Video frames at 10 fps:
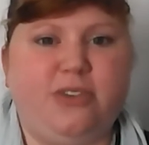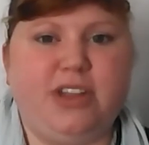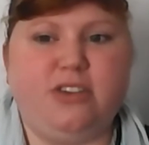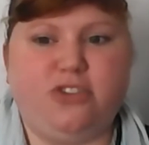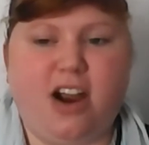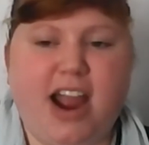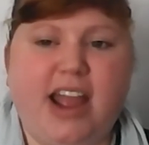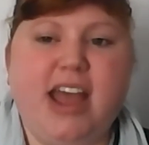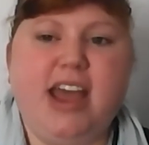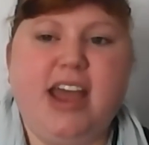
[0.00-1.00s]
showing that you
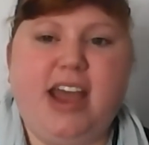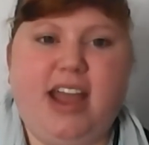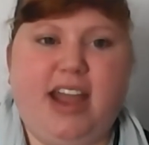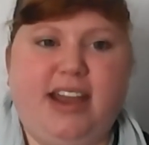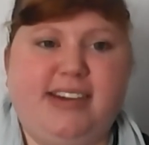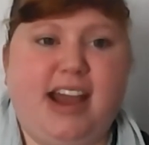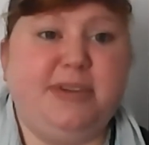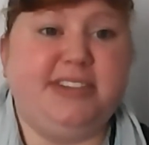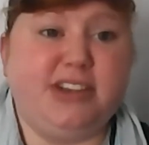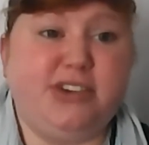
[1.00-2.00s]
try. And
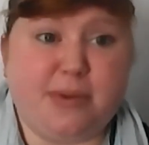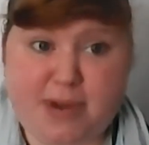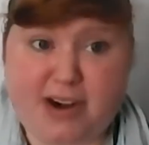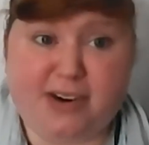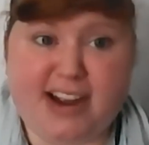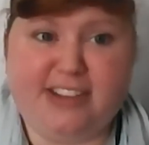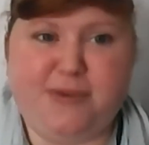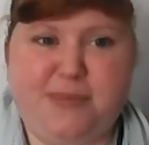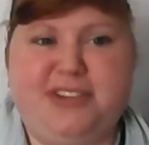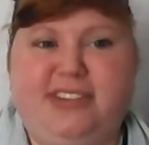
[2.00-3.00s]
Abby said you get better grades
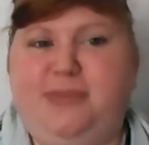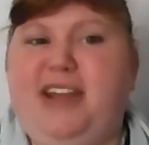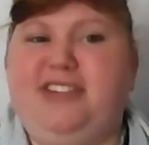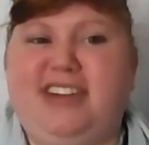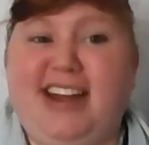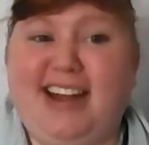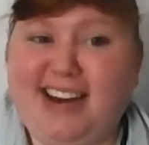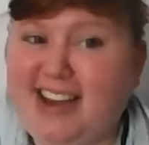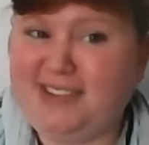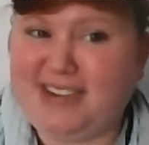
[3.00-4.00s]
for participation.
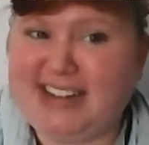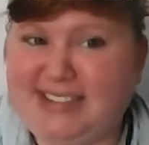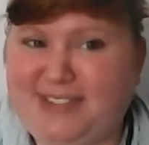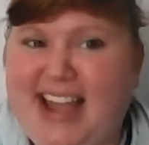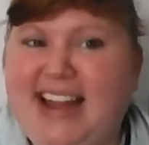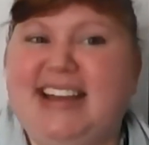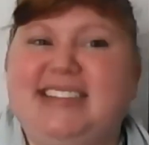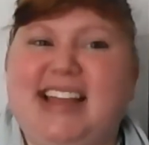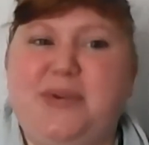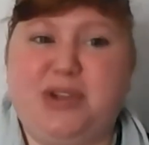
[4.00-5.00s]
Another reason for that
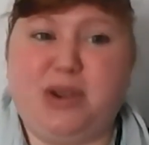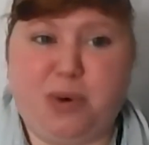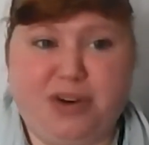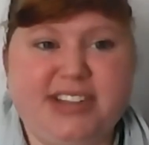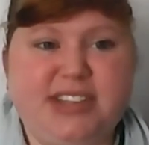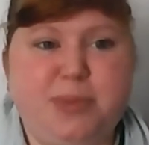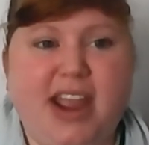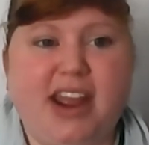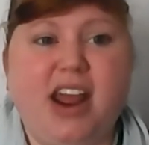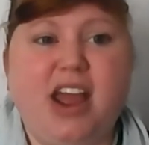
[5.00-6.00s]
is that when you
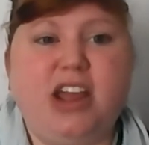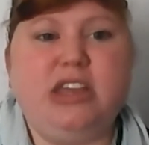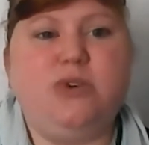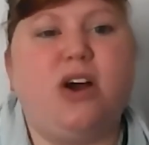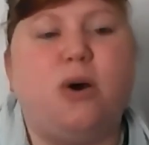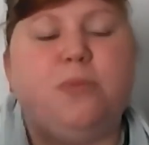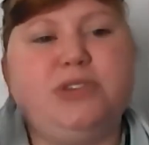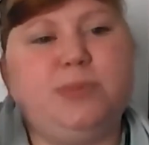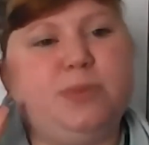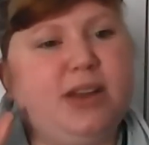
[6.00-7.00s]
participate, you can
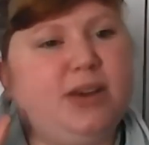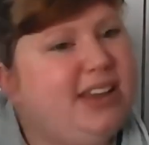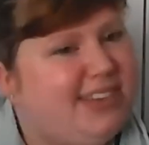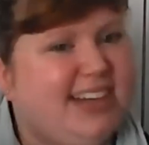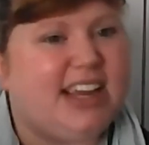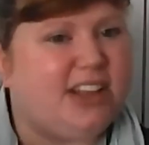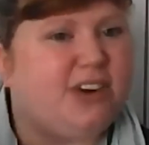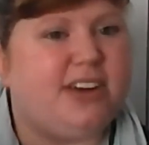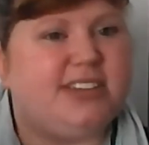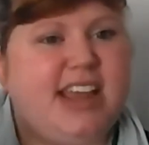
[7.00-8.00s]
almost, sitting in
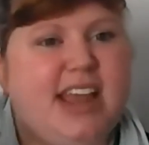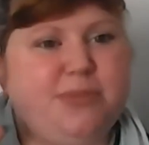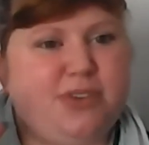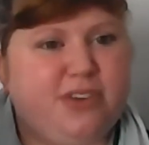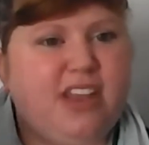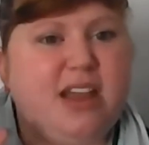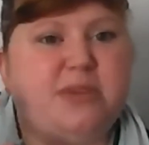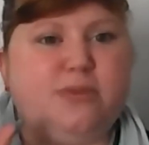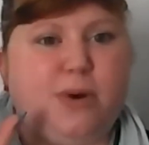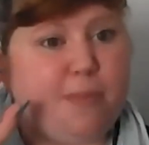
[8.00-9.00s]
your exams or
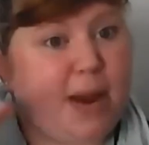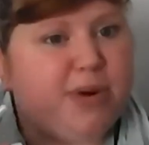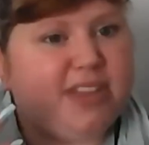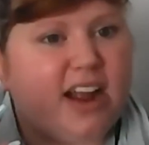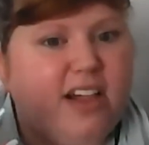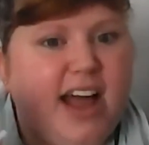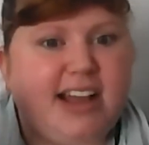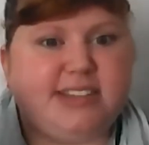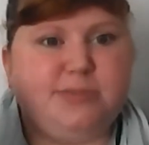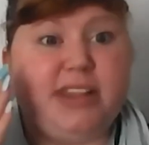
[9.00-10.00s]
assignments, remember that
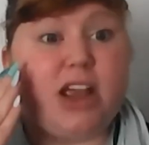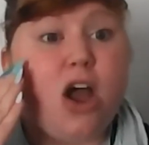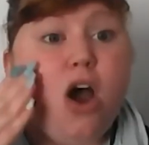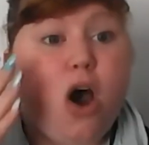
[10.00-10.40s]
class and be like,